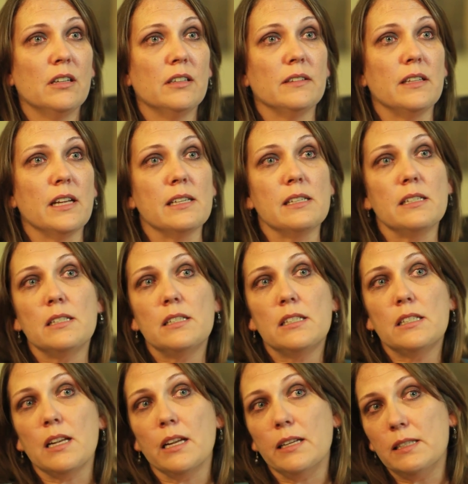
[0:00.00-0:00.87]
that
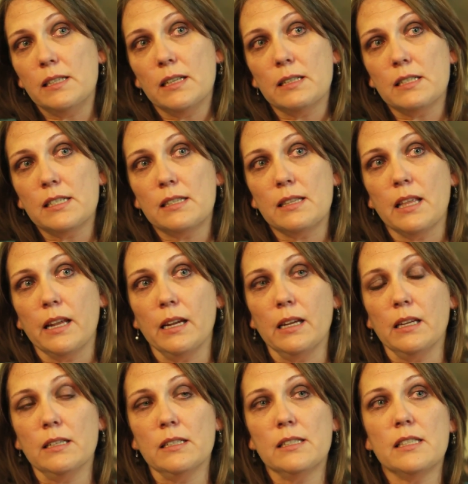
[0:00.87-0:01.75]
sent us
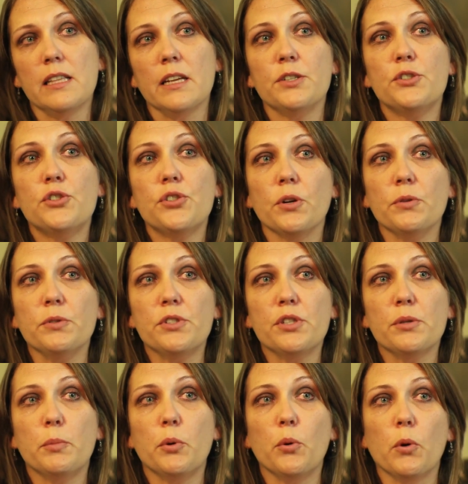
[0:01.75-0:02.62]
things, that showed
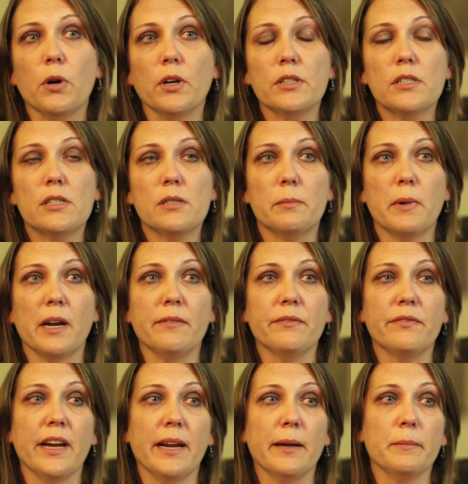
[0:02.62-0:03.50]
support to my
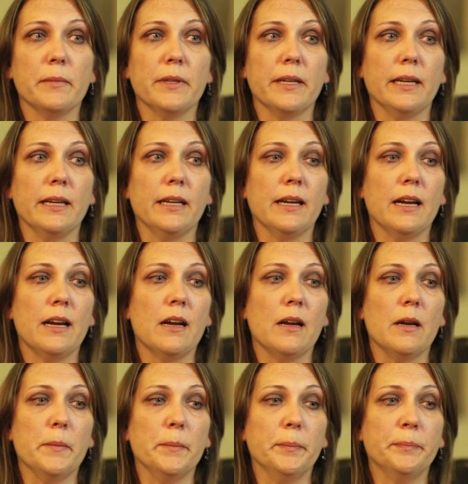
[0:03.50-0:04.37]
family.
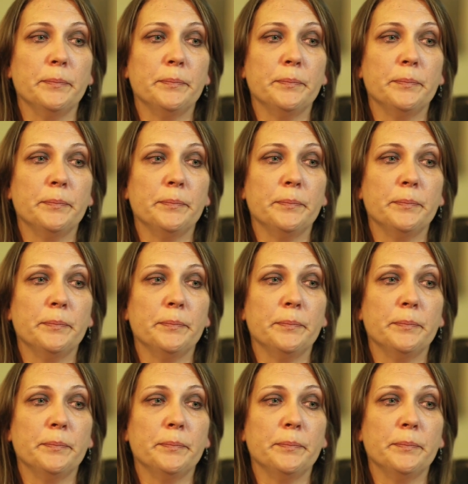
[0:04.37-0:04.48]
Um,